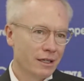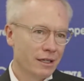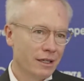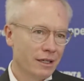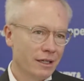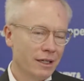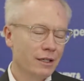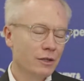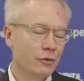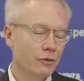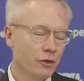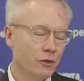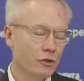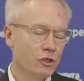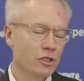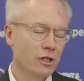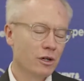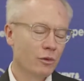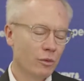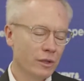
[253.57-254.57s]
in the
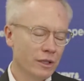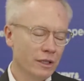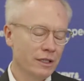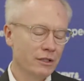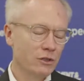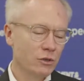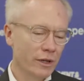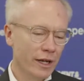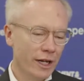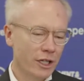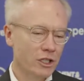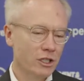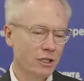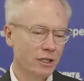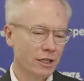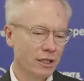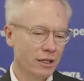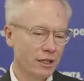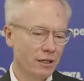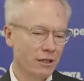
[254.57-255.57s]
future, we need to
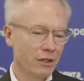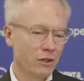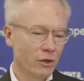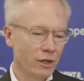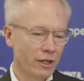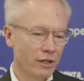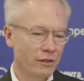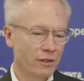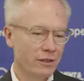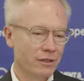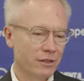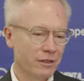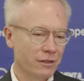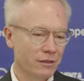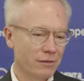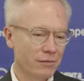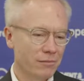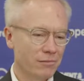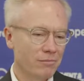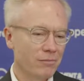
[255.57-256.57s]
actually look at
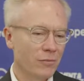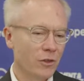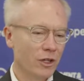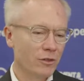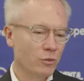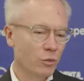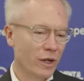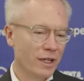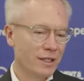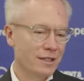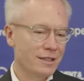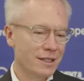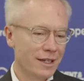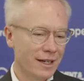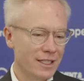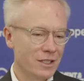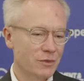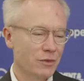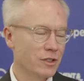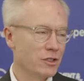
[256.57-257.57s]
not one
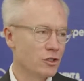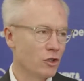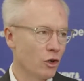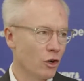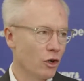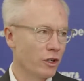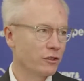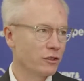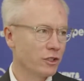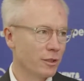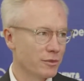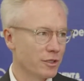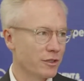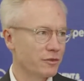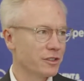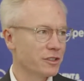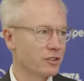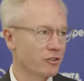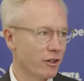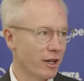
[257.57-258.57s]
size fits all in terms of
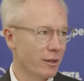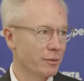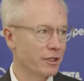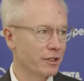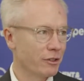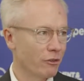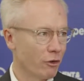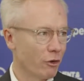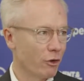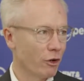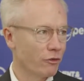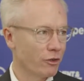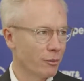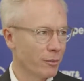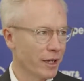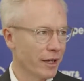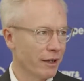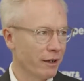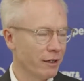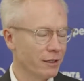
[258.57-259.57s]
describing the role of a
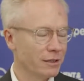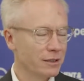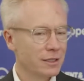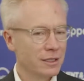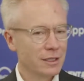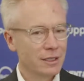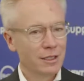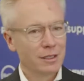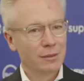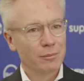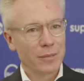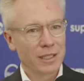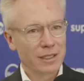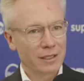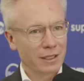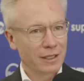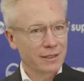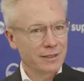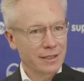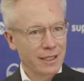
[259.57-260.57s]
buyer, but
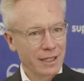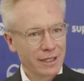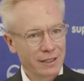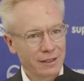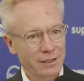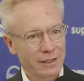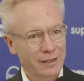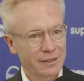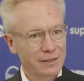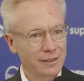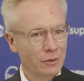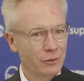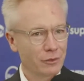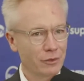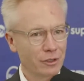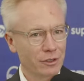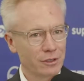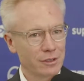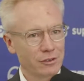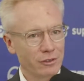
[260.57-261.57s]
understanding there's
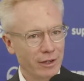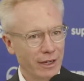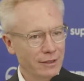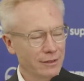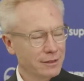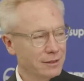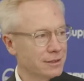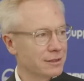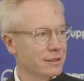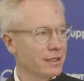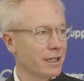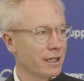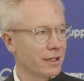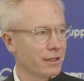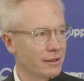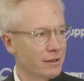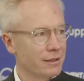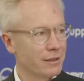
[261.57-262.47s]
different strengths and